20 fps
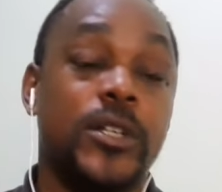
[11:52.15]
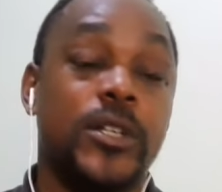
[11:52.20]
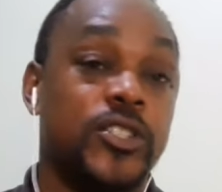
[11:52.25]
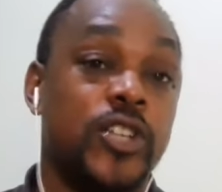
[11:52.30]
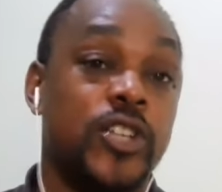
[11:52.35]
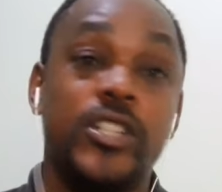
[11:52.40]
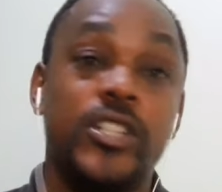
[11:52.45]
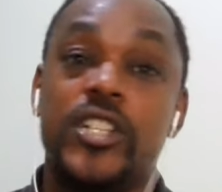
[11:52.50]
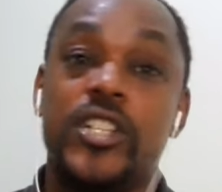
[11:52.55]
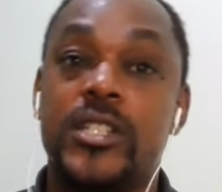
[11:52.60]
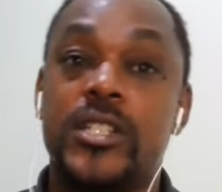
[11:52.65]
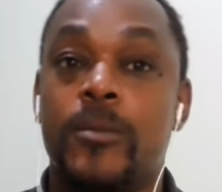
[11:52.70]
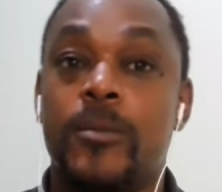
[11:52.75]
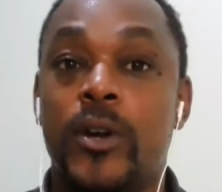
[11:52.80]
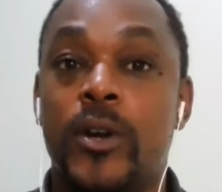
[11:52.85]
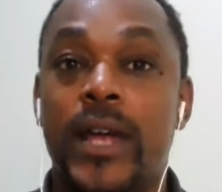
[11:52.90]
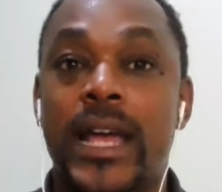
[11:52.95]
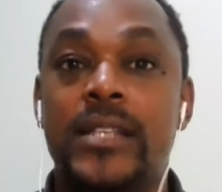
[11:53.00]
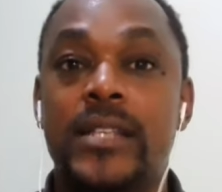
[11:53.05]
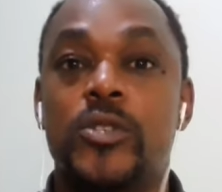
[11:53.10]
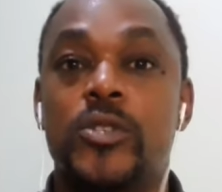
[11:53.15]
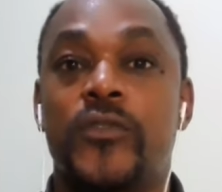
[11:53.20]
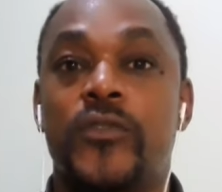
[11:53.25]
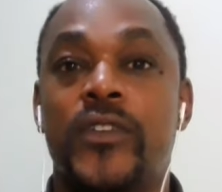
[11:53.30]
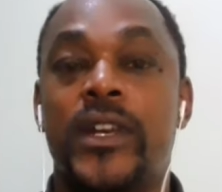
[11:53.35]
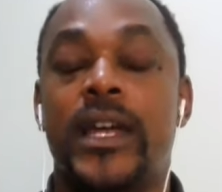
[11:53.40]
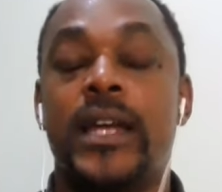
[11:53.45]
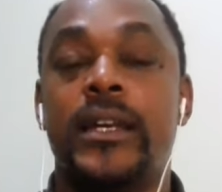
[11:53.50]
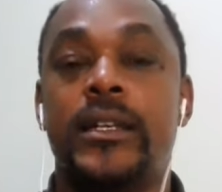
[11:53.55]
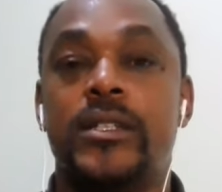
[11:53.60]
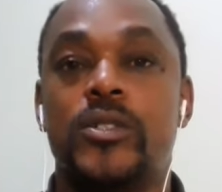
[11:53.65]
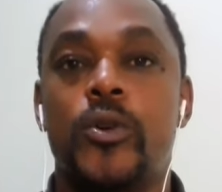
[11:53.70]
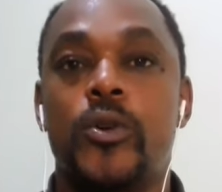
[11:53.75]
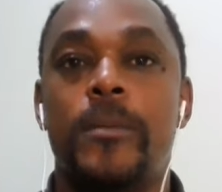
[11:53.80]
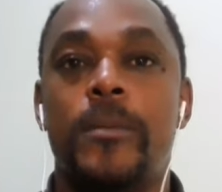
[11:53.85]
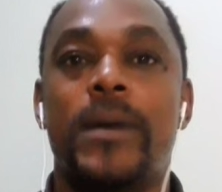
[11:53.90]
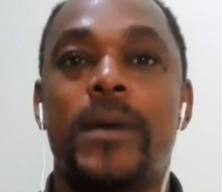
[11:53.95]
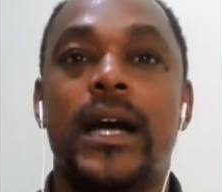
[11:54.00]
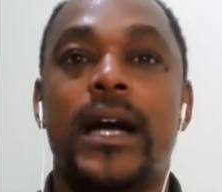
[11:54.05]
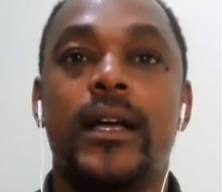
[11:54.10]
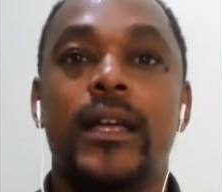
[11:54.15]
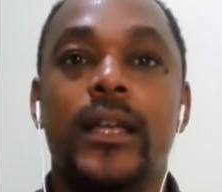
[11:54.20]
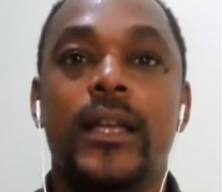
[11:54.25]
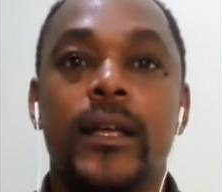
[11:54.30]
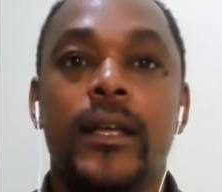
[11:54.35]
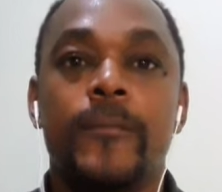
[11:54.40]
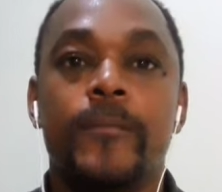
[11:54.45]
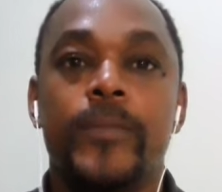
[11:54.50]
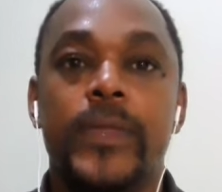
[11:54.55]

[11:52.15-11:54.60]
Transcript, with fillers: because not just about Enzo Fernandez going back